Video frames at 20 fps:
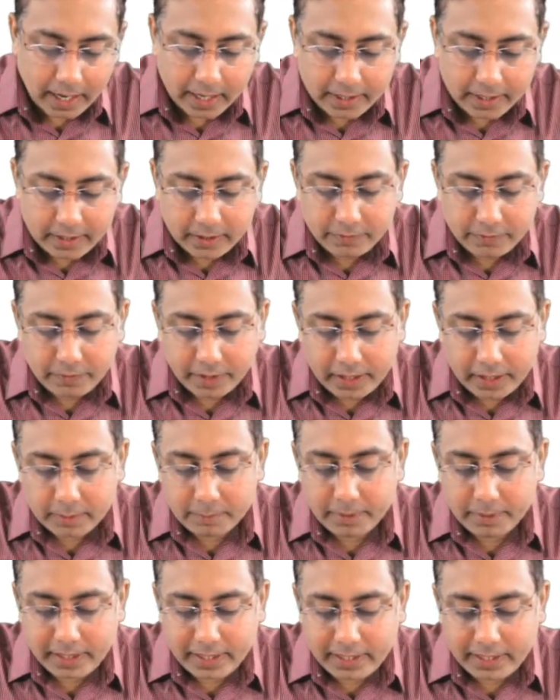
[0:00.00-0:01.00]
Iron,
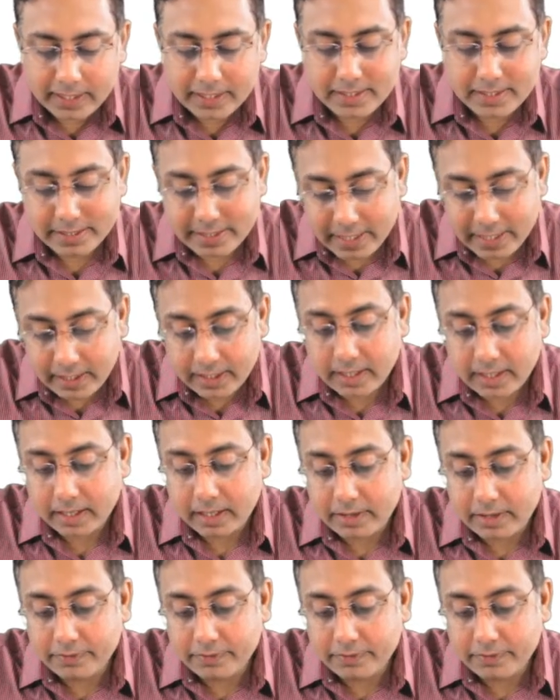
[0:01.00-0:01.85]
vitamin A and zinc are